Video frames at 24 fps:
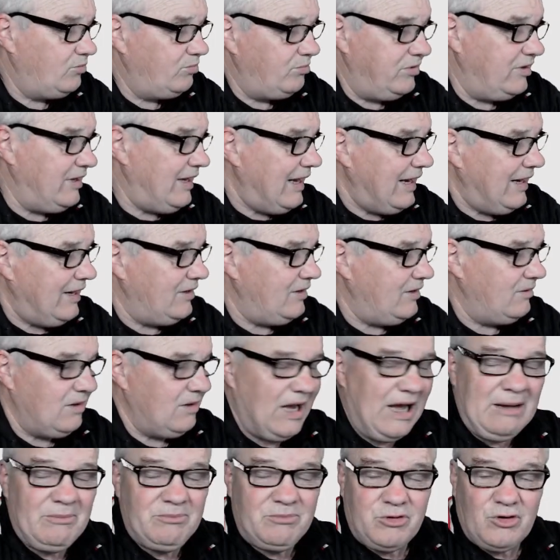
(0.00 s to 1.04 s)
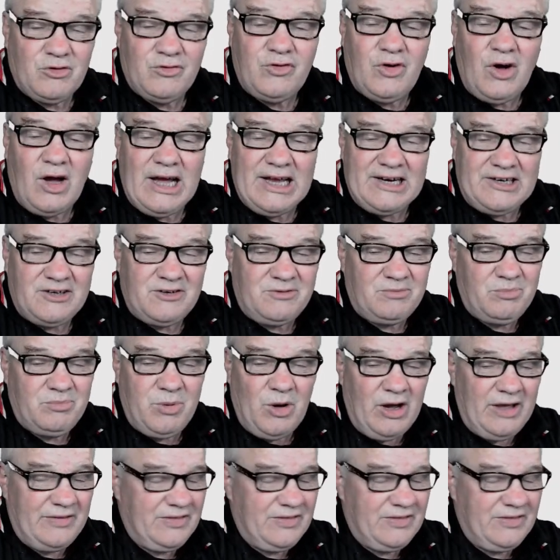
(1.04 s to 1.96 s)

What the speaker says: plan provided by the